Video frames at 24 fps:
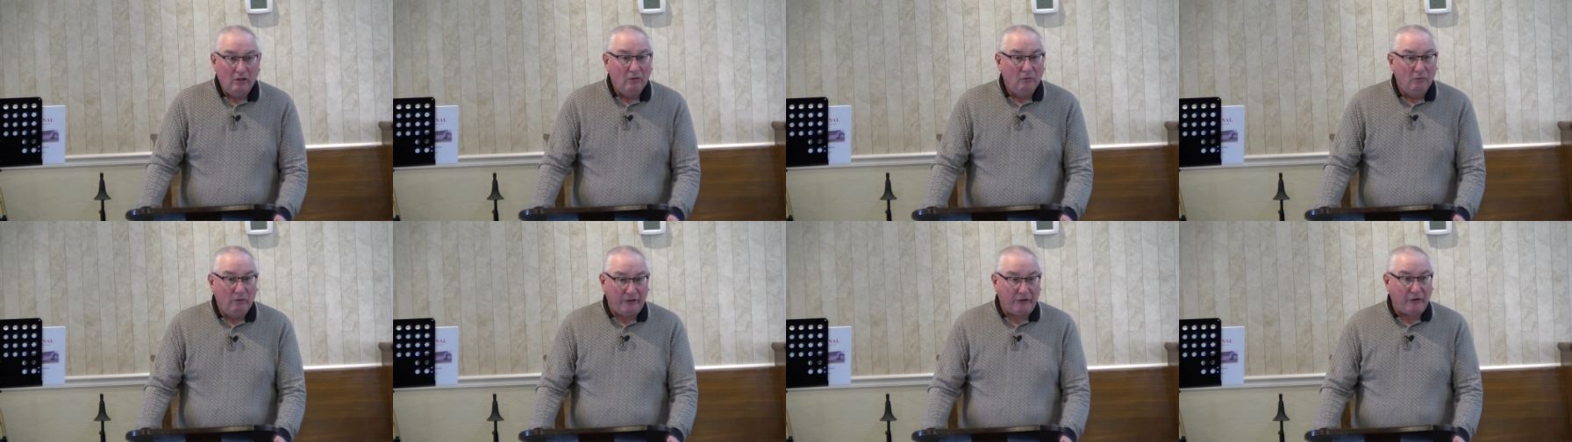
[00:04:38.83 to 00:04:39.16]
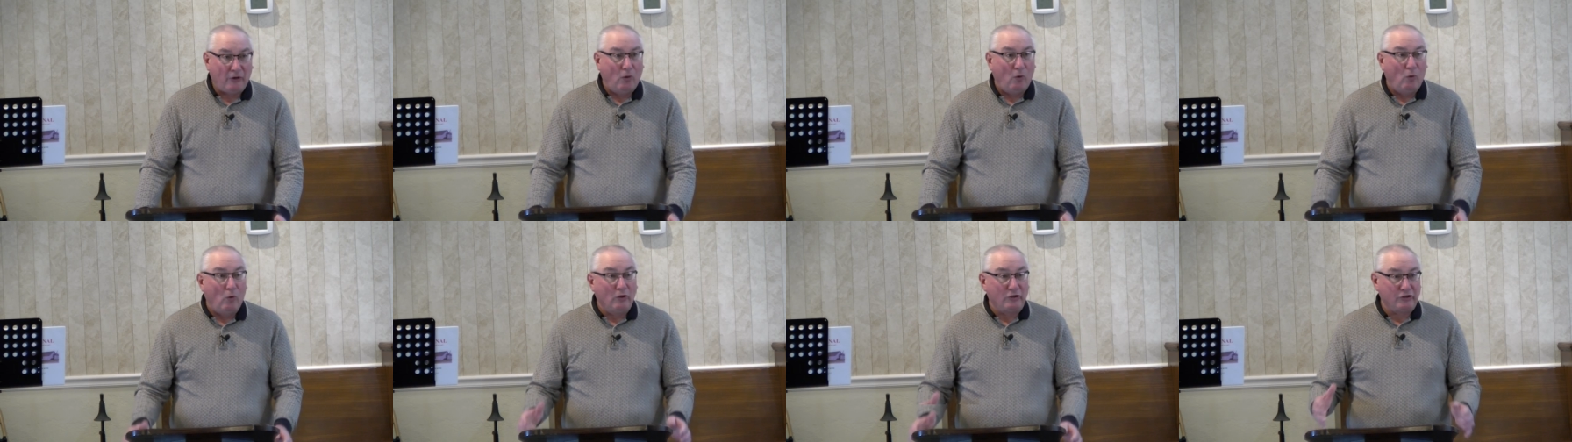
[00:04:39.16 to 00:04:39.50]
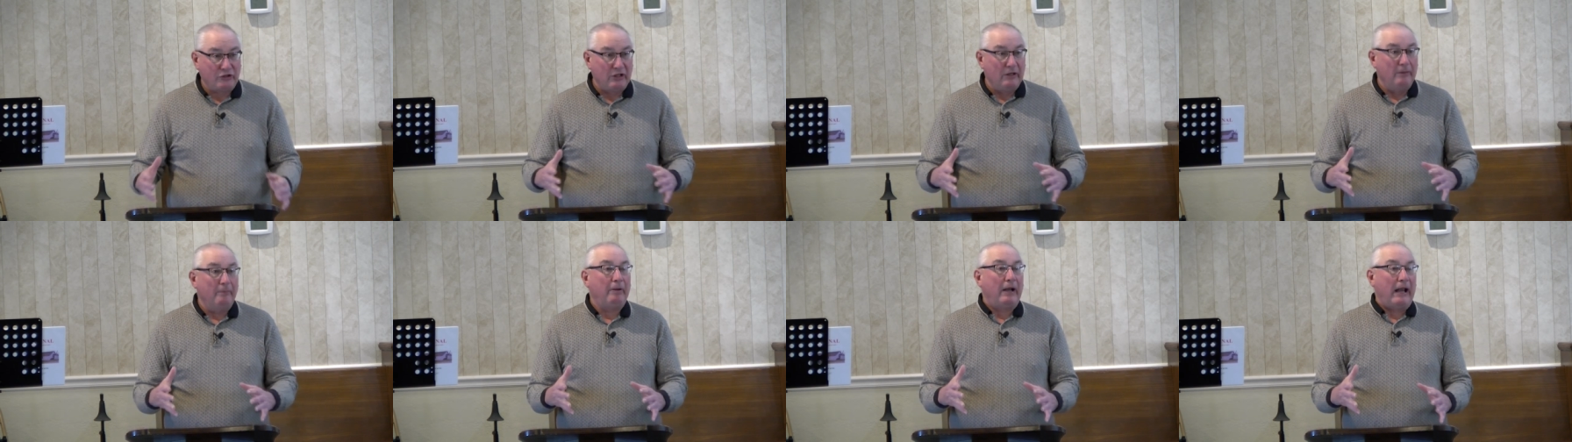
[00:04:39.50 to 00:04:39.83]
with a
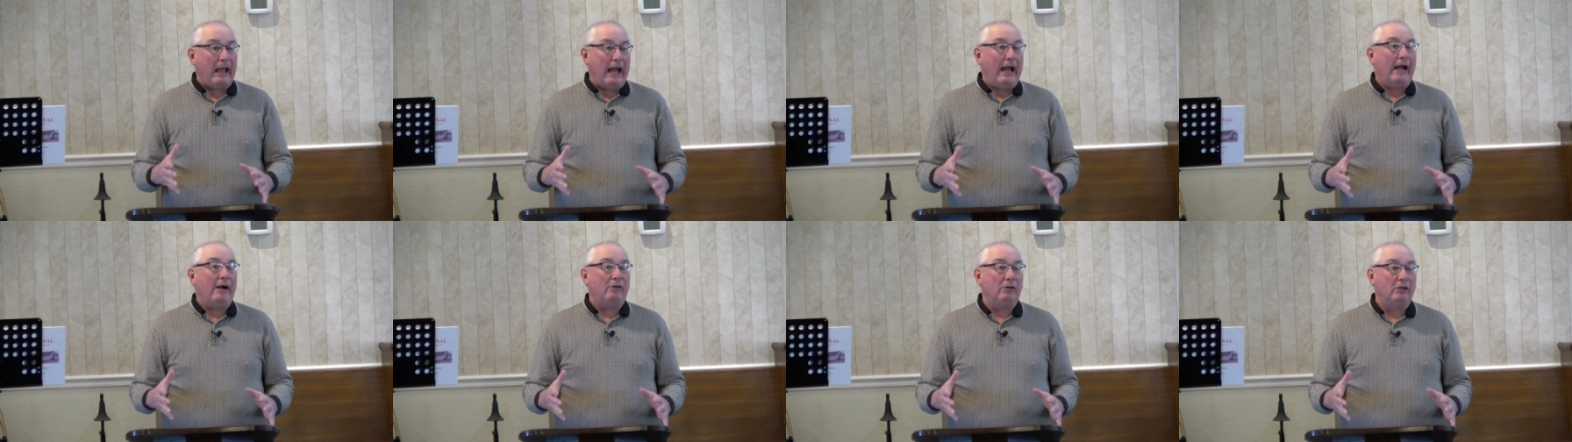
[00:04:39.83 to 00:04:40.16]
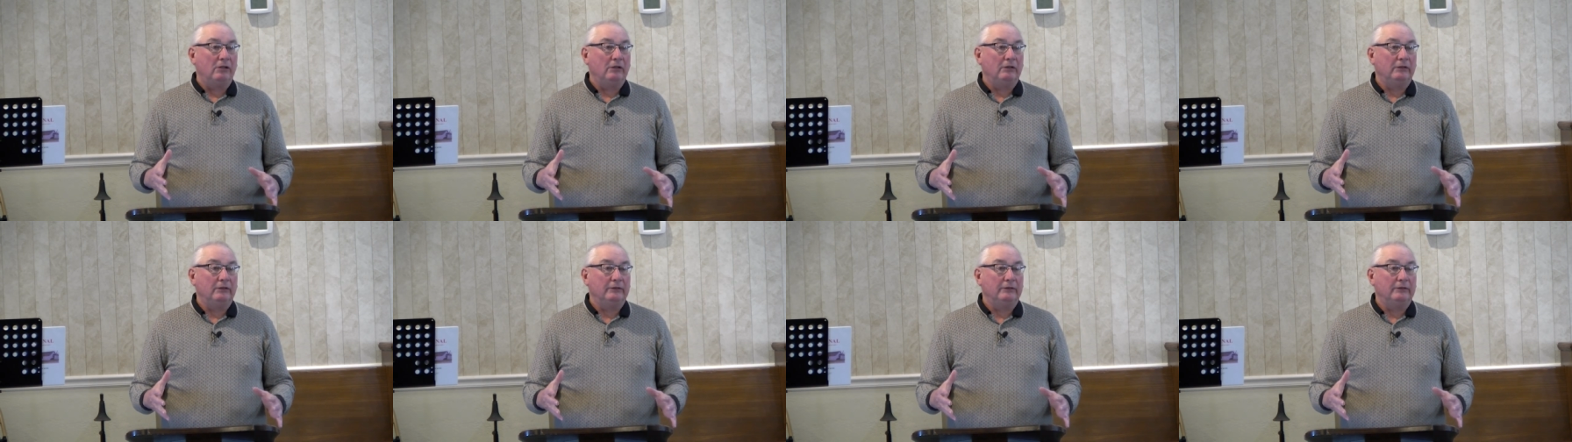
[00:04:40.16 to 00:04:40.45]
horse and a plow.